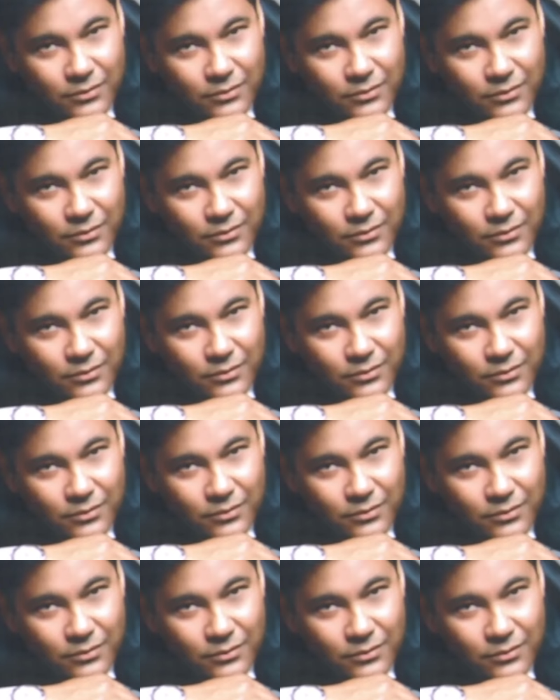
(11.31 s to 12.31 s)

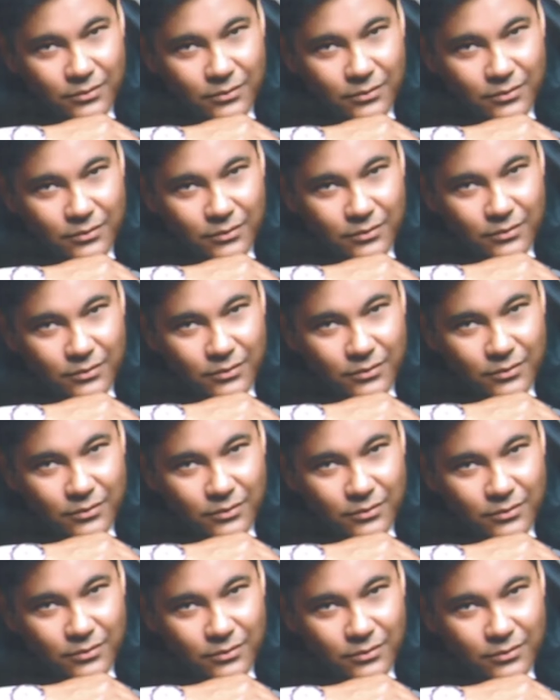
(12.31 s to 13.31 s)

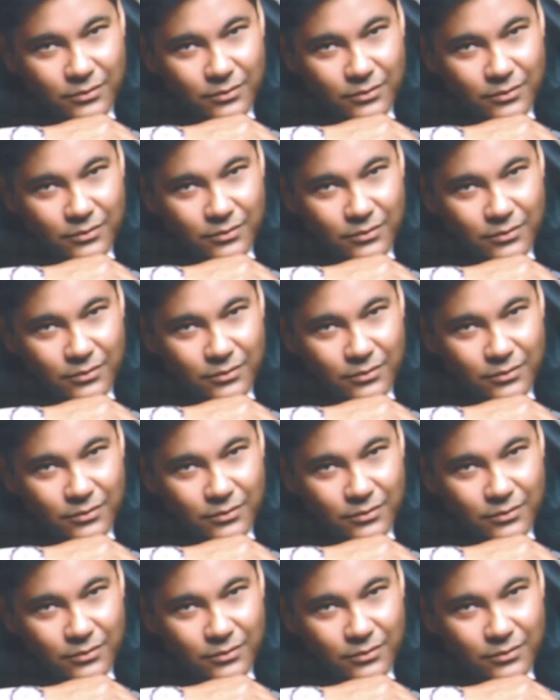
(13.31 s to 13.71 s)
(silent)